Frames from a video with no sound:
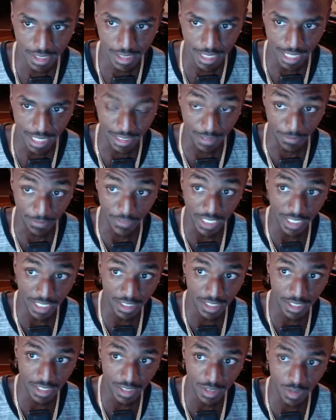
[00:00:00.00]
how to fix
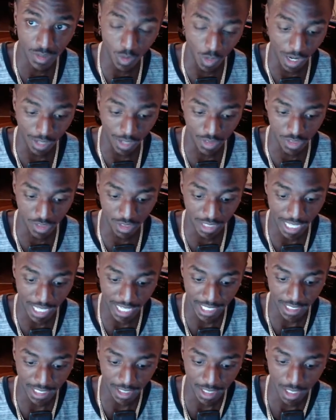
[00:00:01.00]
it or how
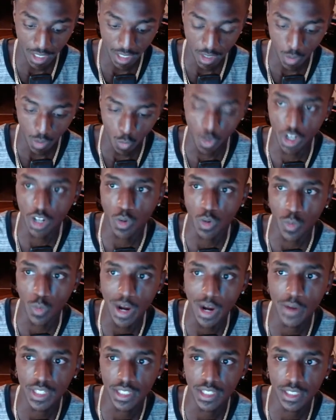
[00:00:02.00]
to work
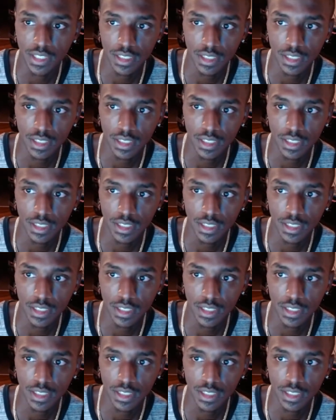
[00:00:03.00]
around it.